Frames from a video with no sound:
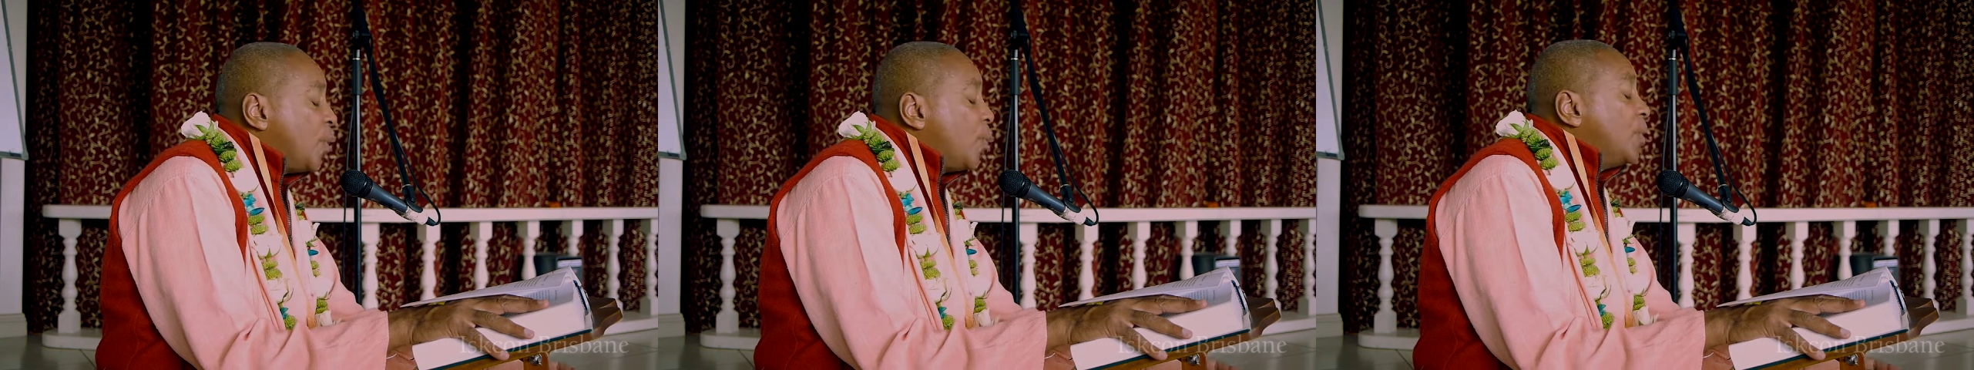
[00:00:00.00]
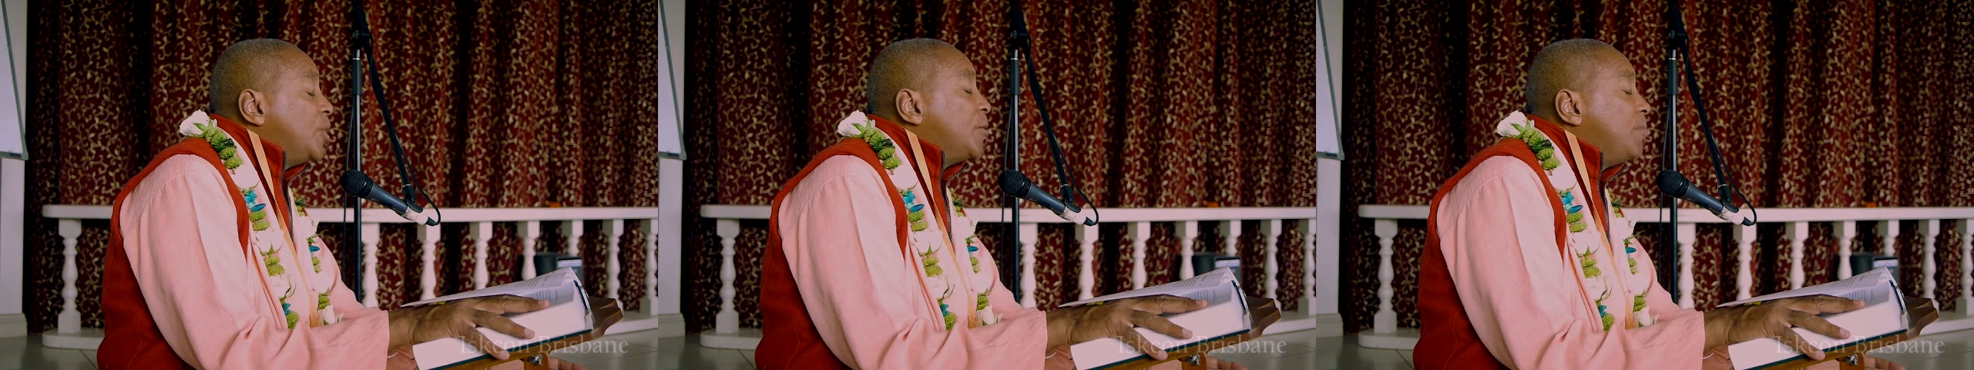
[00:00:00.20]

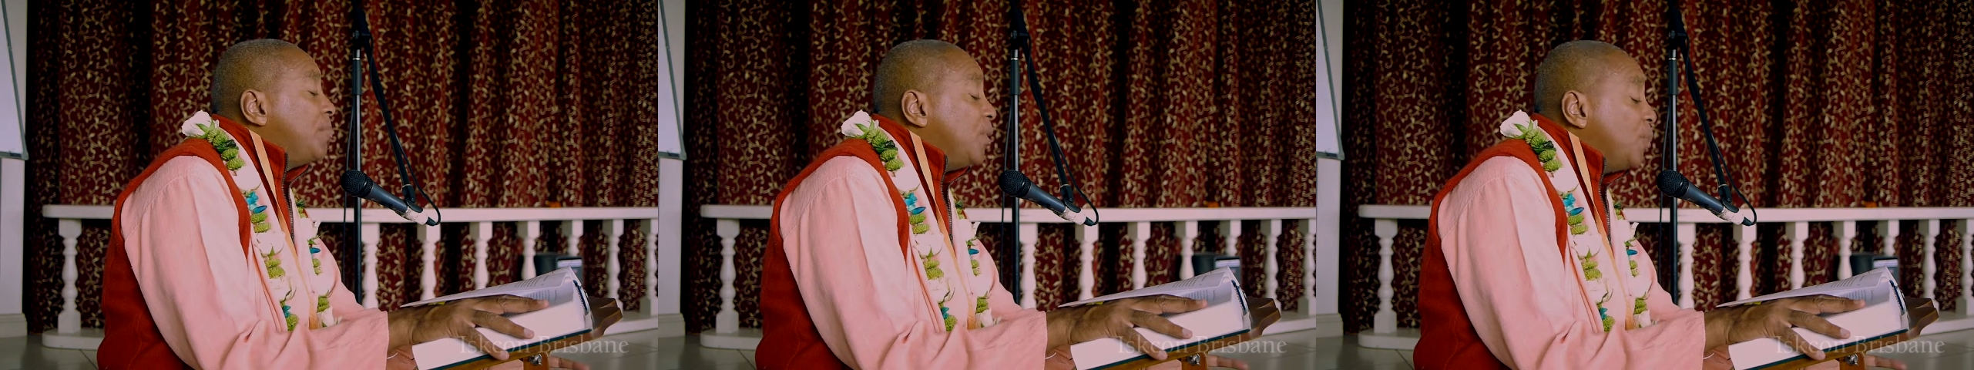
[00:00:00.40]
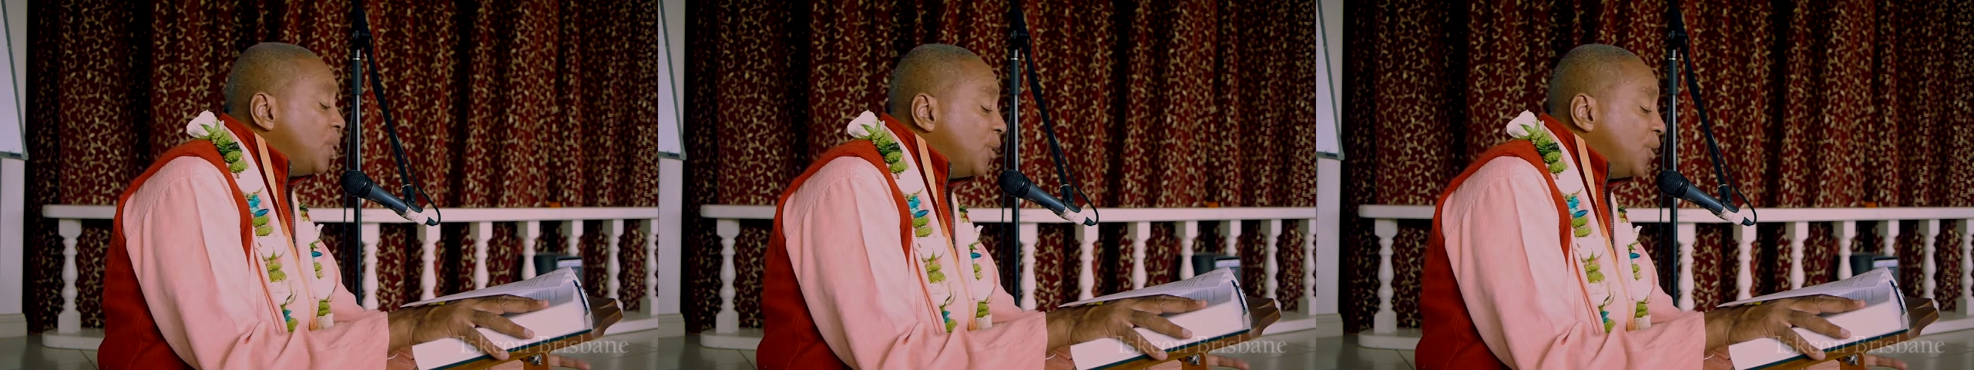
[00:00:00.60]
which
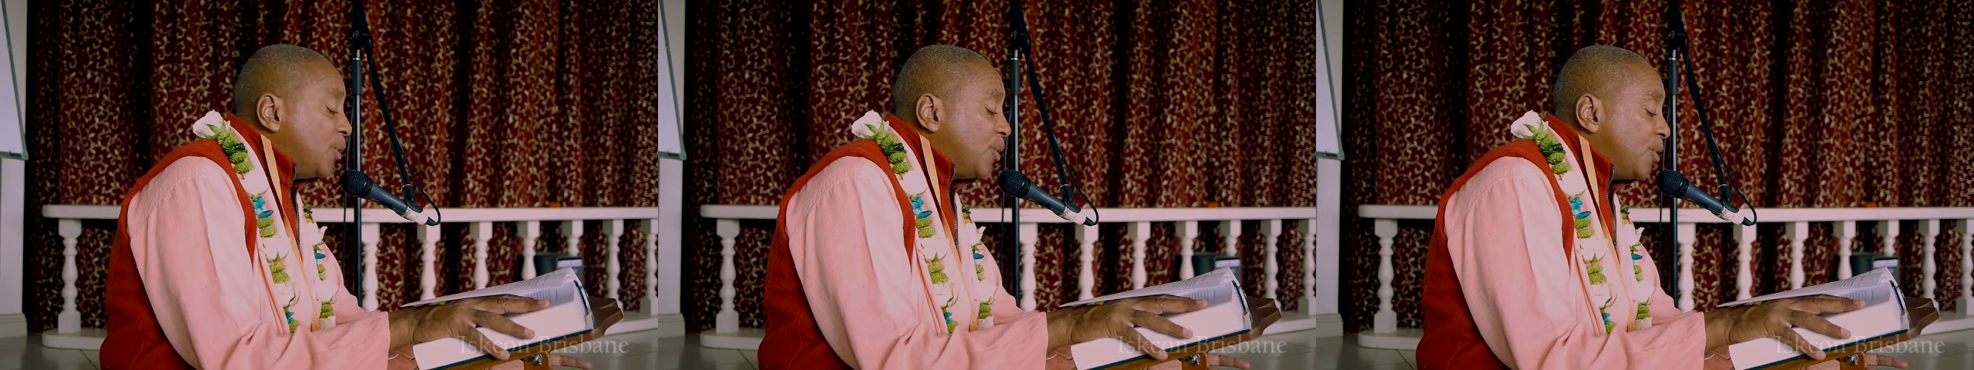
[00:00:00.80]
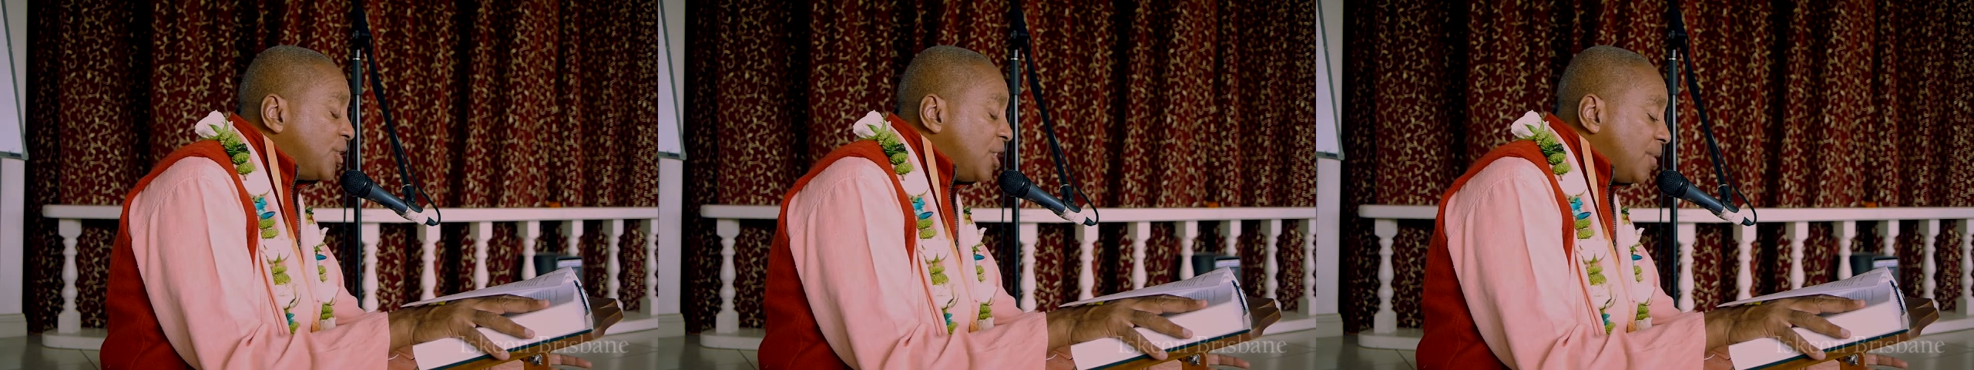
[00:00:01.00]

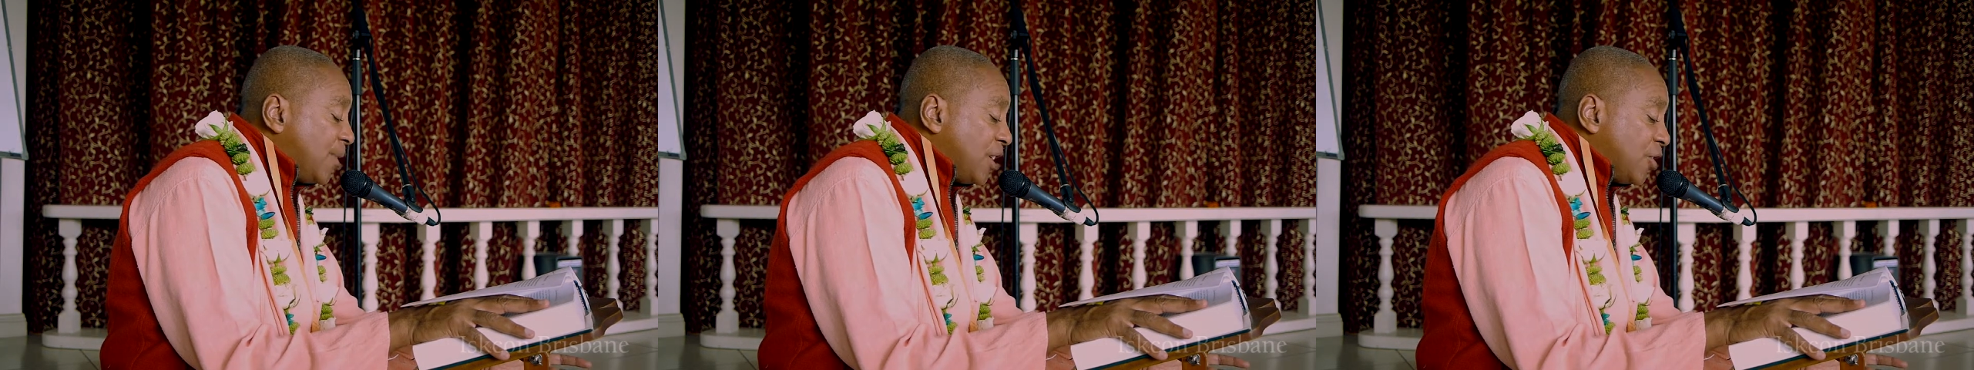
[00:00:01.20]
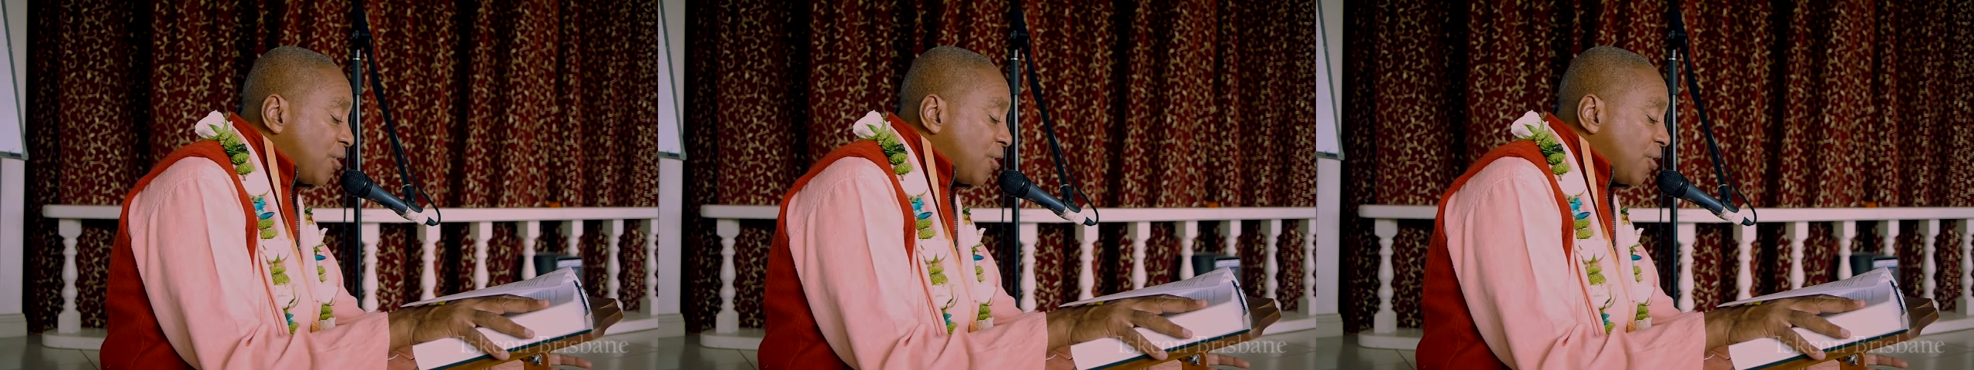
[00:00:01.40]
bewilders even